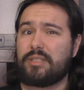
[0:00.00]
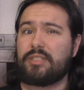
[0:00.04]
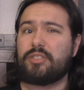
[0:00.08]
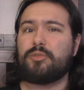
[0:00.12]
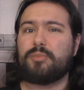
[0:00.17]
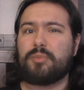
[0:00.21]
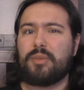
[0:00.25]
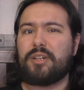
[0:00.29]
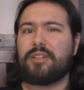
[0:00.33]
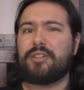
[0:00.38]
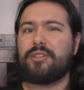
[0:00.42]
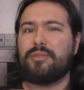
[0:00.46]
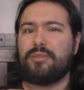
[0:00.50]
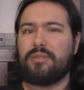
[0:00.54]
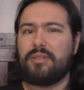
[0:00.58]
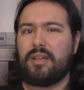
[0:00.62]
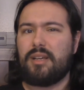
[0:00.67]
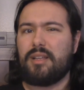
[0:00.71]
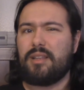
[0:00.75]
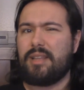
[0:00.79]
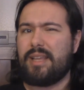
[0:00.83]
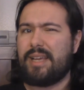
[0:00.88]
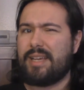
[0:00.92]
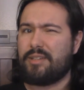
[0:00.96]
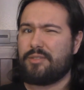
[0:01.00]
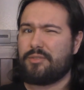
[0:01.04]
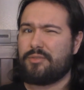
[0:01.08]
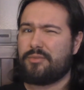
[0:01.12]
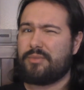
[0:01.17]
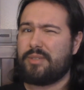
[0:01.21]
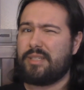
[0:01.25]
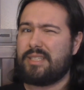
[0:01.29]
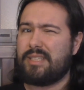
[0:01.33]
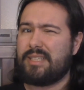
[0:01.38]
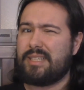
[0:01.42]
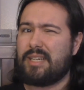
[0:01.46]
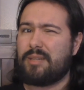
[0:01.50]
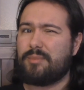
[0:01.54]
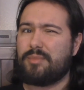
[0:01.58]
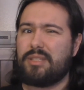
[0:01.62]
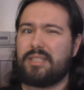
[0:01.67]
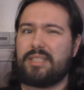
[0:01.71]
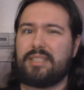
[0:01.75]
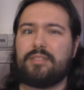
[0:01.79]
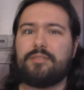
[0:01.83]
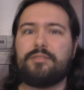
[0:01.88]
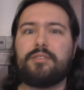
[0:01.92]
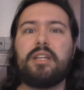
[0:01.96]
Super Mario Land 3D, I
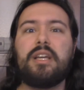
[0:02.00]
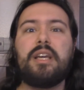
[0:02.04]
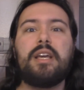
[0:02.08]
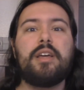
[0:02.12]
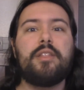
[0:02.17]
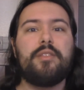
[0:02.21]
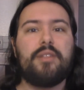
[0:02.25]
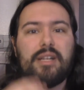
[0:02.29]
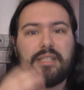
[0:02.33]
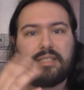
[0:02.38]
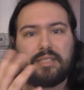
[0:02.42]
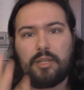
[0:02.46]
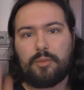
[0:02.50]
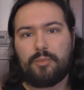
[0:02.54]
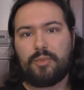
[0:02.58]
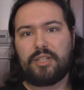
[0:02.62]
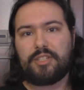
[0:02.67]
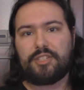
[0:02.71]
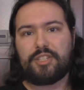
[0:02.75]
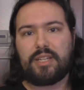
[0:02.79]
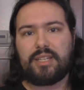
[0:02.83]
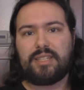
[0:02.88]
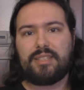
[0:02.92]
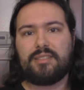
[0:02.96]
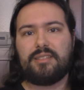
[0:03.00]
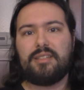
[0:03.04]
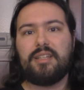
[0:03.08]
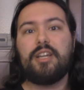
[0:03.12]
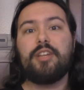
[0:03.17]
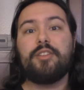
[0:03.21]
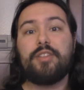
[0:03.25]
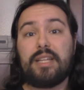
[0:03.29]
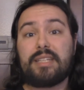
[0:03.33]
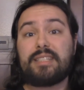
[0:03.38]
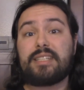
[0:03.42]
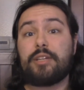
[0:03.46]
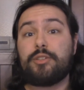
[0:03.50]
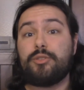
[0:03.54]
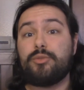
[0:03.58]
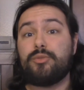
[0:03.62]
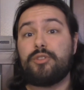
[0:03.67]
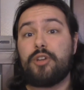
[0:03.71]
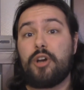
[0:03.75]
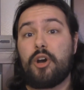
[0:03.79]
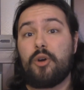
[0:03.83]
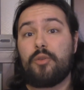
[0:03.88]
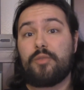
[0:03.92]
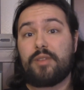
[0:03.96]
believe. That's how much I can... That's how
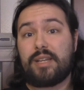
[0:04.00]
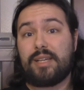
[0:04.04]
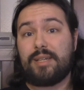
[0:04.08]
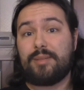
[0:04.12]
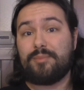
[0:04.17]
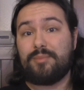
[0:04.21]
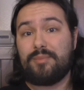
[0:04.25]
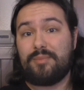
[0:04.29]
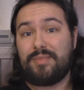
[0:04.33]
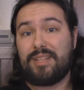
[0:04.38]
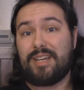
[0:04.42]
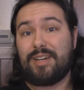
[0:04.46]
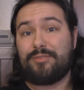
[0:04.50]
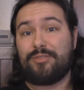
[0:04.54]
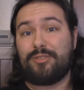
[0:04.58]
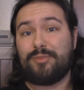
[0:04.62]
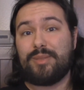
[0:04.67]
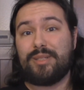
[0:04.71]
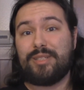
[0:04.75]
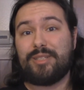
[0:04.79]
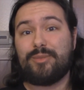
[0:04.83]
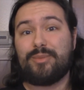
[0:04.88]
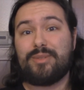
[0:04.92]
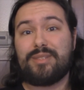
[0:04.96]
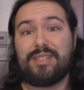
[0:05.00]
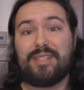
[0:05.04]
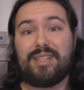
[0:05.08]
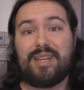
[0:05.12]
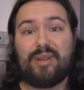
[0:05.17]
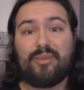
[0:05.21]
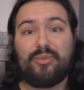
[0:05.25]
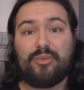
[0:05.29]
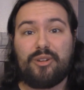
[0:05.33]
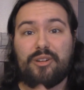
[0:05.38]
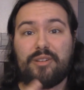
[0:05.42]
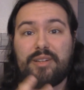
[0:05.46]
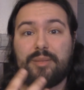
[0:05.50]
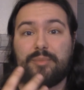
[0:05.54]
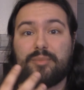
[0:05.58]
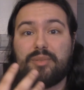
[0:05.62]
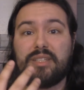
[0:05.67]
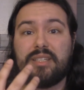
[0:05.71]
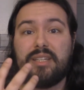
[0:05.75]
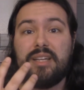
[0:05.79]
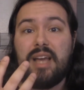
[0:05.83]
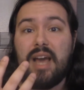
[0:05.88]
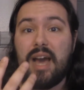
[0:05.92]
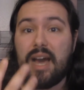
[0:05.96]
you know that I'm not familiar with the library,
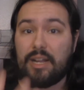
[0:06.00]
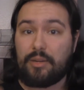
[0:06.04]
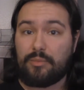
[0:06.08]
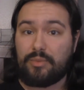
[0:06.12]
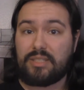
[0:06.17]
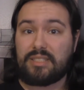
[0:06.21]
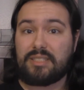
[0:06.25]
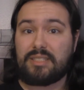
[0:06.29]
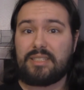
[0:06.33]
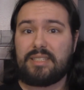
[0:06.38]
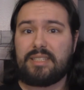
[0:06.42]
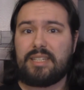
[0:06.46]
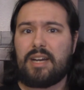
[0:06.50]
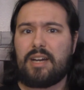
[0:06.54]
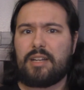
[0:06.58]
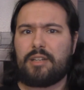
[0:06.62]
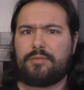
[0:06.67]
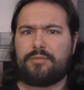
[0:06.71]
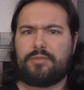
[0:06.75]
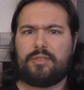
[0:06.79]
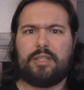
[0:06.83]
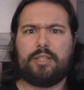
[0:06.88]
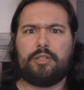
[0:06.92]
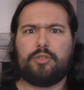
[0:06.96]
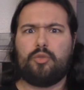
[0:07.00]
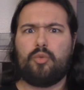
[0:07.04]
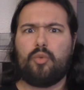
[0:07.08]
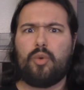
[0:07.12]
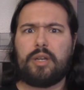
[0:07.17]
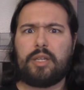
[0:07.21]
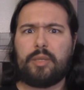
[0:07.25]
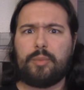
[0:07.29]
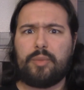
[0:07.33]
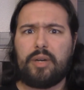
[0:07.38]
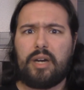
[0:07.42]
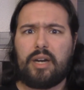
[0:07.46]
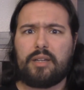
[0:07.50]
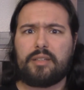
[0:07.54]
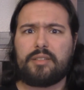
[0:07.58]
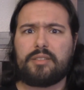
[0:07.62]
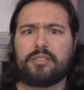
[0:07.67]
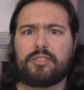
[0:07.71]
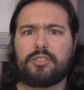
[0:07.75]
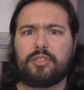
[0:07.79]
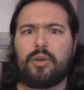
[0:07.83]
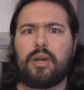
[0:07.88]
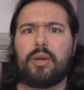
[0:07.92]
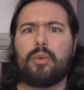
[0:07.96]
but I recently got it for like 20
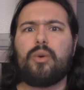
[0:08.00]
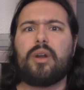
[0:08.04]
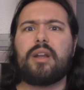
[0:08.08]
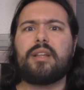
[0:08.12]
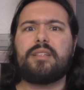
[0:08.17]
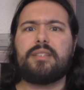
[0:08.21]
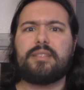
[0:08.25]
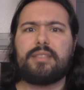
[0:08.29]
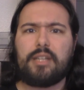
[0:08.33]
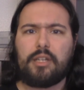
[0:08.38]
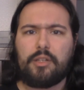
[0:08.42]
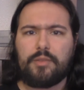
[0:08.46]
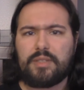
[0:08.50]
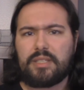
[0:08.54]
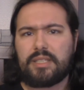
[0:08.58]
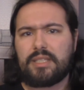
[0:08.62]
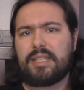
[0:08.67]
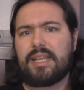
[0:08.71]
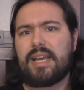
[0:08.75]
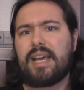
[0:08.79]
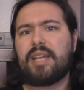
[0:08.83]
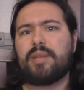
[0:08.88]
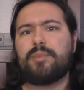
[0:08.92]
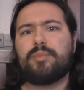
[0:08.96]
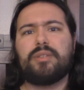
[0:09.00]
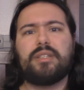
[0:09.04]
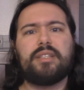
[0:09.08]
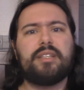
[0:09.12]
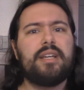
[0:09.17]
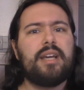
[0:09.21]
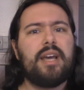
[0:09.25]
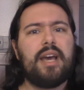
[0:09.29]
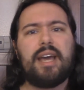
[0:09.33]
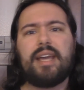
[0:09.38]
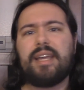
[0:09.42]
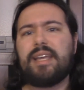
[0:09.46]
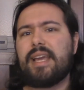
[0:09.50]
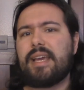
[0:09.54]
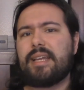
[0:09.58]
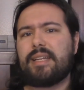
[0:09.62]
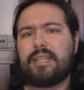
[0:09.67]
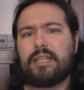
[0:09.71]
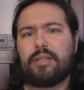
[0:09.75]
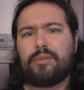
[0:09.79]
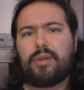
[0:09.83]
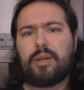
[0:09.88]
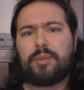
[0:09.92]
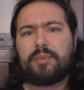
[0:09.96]
bucks. So I wanted to delve into that, but
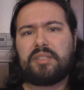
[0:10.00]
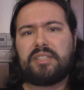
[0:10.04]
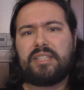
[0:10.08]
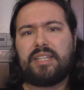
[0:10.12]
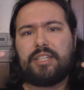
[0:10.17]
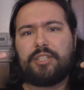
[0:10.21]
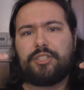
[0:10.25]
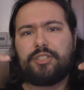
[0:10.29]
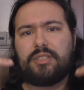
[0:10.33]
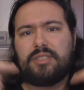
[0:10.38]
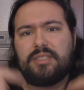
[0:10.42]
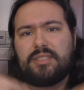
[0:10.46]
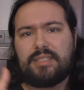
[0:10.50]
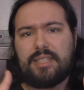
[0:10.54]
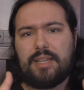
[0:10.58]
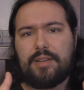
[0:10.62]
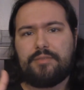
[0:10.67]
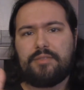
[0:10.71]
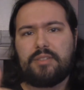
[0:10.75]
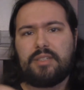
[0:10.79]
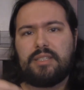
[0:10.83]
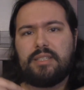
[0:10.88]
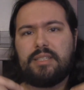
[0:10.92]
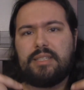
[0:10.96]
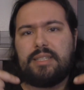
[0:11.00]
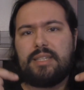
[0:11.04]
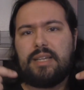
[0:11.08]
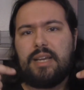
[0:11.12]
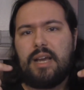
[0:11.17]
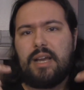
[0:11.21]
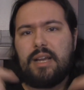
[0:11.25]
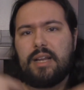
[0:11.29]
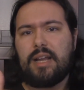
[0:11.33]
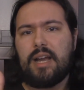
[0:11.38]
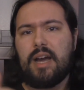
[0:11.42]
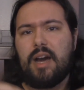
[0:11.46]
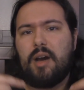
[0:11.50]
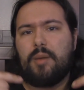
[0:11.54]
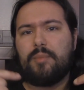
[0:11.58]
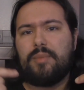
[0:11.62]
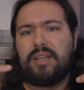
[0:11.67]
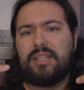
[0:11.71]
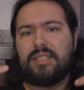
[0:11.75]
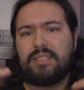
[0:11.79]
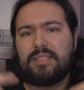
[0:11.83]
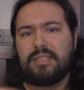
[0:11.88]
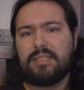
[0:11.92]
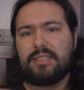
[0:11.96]
again, any recommendations, definitely
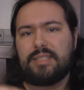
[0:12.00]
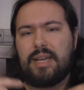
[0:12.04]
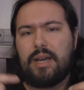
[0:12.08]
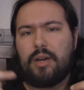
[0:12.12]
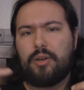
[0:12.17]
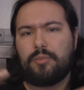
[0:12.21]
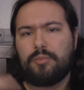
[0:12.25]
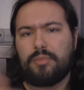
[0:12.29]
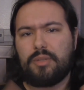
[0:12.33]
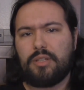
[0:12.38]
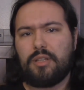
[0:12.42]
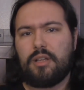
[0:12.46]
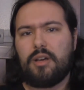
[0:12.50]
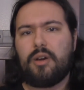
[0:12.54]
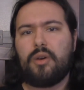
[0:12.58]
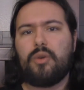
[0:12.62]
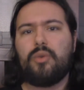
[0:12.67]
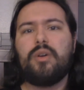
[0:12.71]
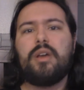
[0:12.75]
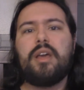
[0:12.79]
comment down below.